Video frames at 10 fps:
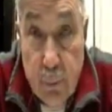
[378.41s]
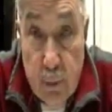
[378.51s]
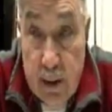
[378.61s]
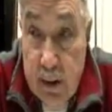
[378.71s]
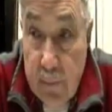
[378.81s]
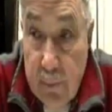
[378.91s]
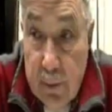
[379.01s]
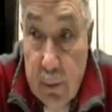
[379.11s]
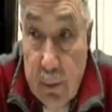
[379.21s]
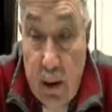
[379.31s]
had 3
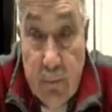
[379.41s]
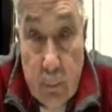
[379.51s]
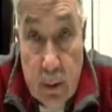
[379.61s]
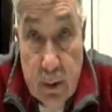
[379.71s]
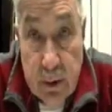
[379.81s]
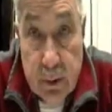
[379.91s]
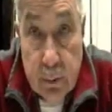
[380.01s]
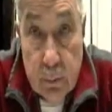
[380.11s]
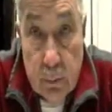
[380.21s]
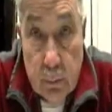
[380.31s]
different
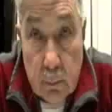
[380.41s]
governments